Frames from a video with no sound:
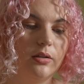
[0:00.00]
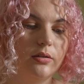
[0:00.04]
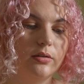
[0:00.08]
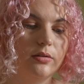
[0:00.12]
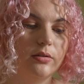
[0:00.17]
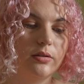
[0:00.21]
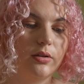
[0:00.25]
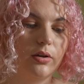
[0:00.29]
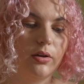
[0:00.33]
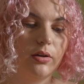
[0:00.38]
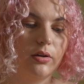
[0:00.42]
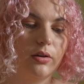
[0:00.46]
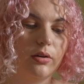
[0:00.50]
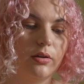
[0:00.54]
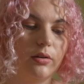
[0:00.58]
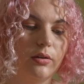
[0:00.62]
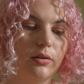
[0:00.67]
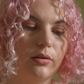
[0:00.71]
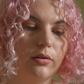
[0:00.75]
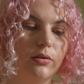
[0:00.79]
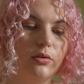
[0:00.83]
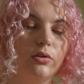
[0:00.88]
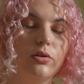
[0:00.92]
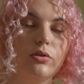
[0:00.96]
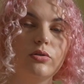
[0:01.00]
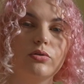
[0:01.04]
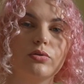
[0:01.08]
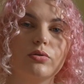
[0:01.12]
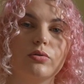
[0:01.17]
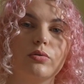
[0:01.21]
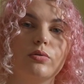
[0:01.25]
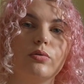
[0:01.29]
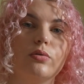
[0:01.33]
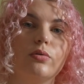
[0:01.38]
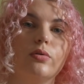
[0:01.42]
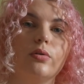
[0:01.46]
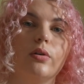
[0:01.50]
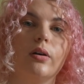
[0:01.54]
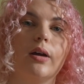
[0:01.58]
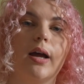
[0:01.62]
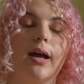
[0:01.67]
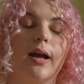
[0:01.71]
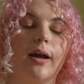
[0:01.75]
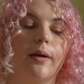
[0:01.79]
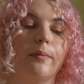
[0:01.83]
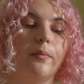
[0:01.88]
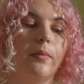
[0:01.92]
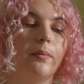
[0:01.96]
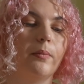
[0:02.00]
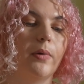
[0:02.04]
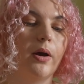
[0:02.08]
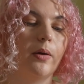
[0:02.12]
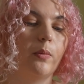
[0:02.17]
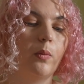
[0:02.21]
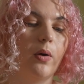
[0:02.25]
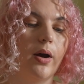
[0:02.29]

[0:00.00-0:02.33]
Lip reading: So neutral, my